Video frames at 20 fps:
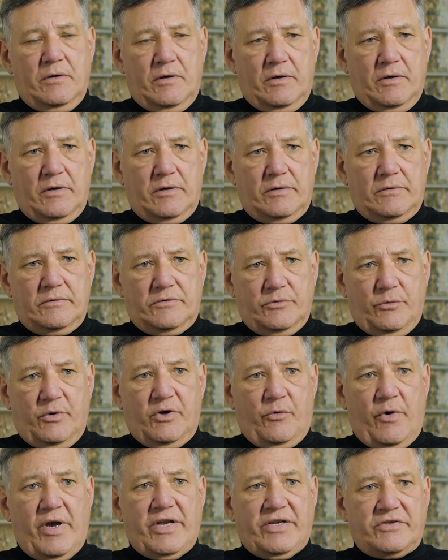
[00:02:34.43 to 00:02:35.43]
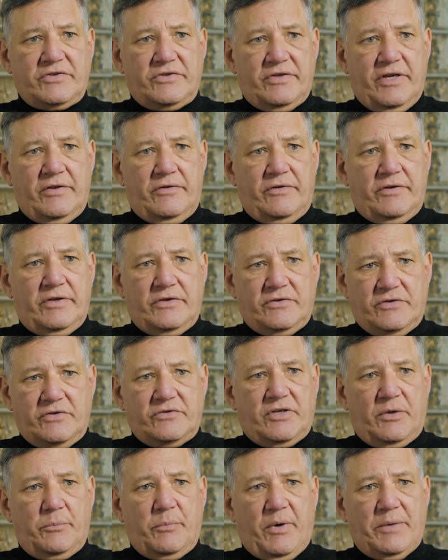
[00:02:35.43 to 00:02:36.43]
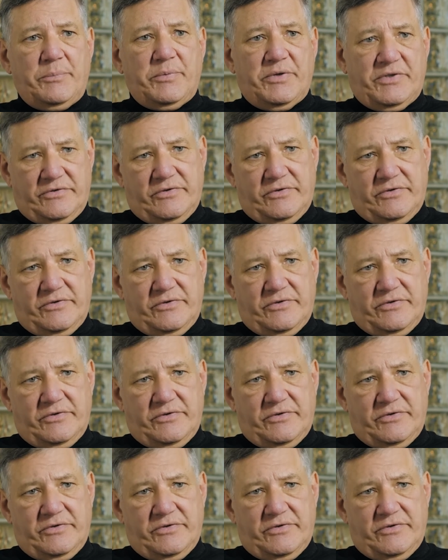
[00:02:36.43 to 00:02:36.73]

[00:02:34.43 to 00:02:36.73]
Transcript: uh, to a great extent, the existing piping